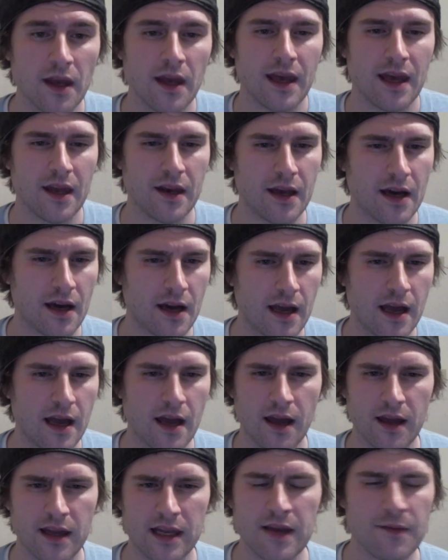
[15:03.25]
And
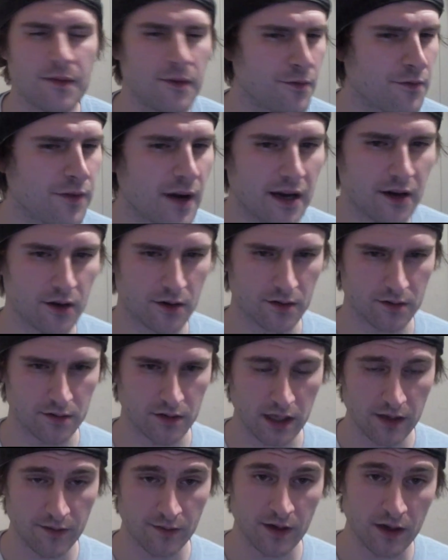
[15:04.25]
even fighters,
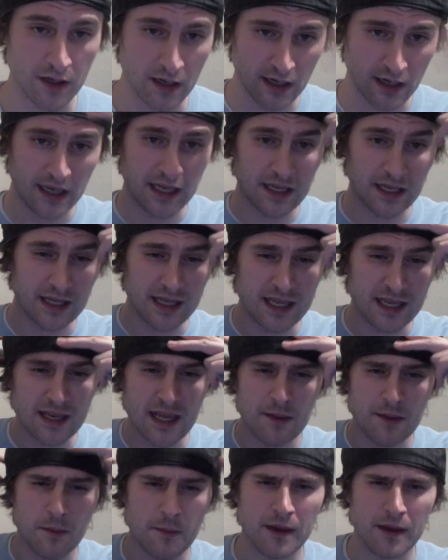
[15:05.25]
even elite
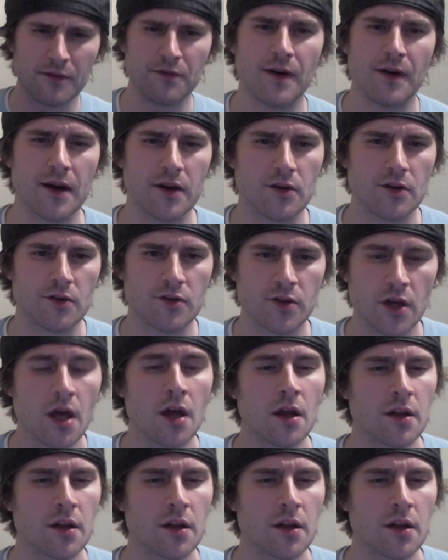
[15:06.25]
MMA fighters,